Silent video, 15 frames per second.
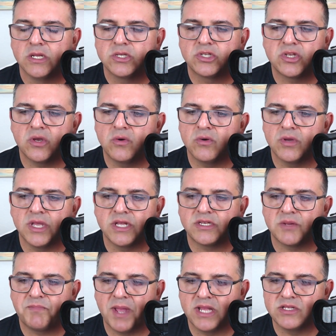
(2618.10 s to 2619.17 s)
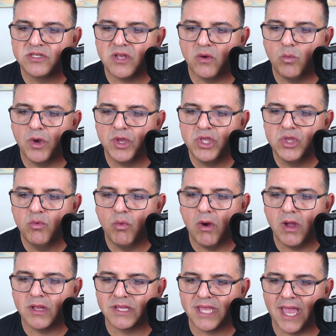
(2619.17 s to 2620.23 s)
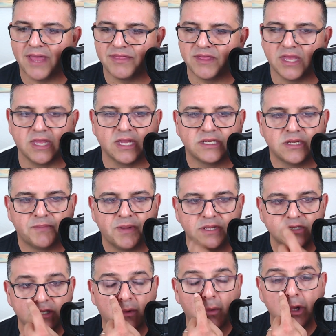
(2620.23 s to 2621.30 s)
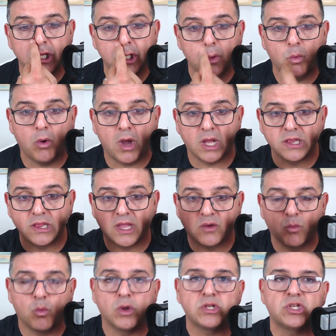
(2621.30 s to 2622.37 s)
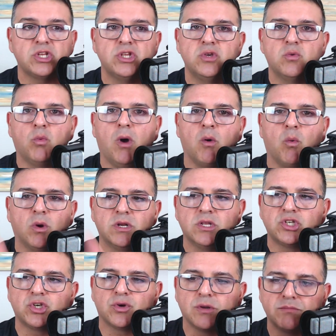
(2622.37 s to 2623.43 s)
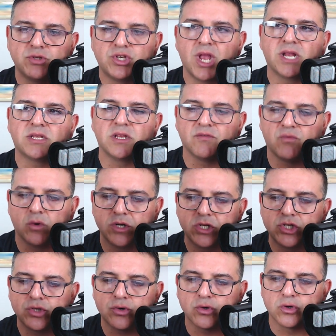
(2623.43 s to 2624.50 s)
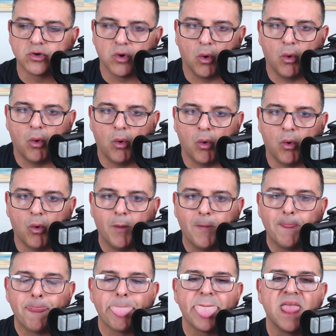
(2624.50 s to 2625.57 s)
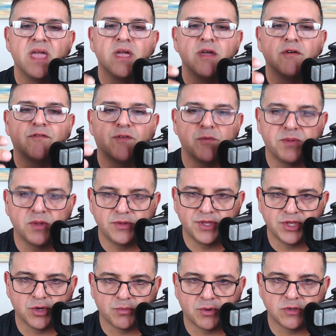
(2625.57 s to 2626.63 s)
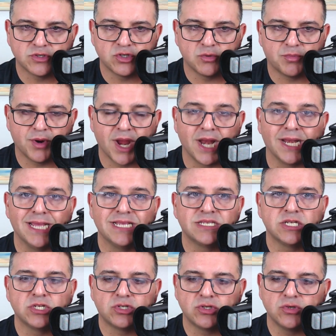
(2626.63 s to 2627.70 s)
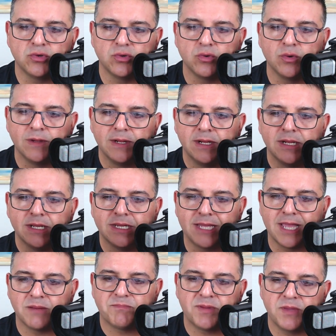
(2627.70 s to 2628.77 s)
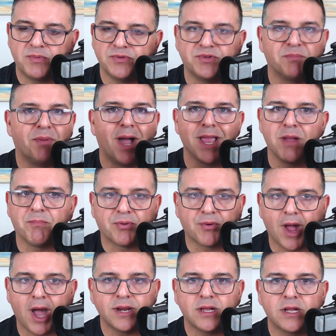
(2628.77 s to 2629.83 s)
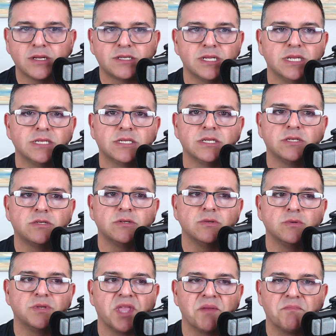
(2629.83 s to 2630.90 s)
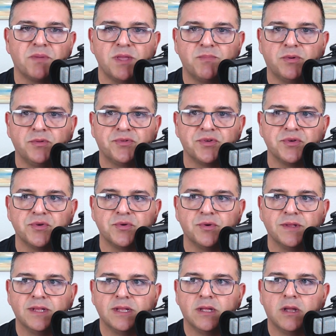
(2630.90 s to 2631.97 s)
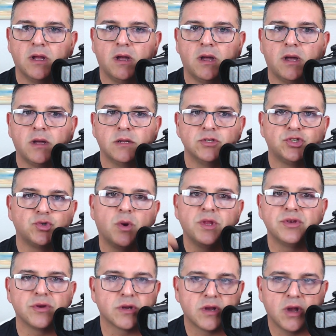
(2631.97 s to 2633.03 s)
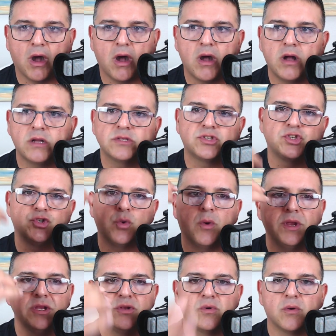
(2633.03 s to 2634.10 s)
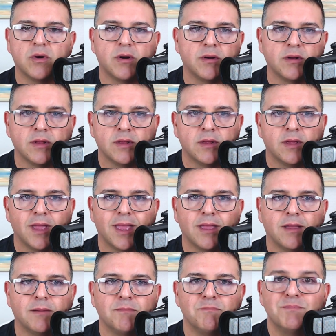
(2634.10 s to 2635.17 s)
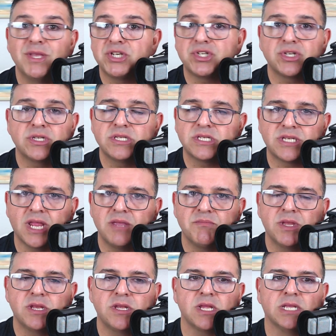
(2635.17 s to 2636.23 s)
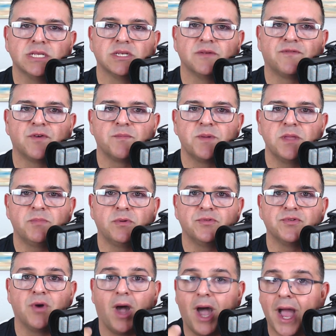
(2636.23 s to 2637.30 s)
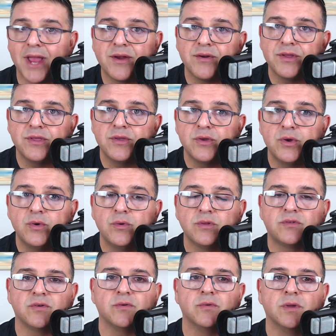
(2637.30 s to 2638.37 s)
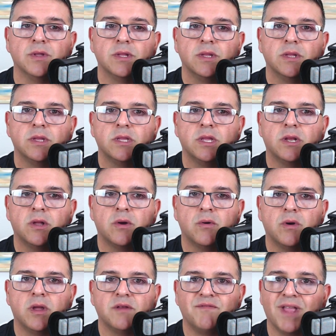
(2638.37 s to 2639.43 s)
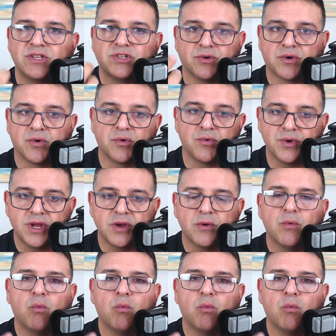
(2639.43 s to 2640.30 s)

So it depends on what you want, Kathy. It depends on what you want. Like, what do you want? What is your objective? What is your goal for building your personal brand? Is it to get people to buy a product? Is it to get people to uh, join your cause, join your uh, mission statement? Is it for people to hire you, to, you know, advance your career?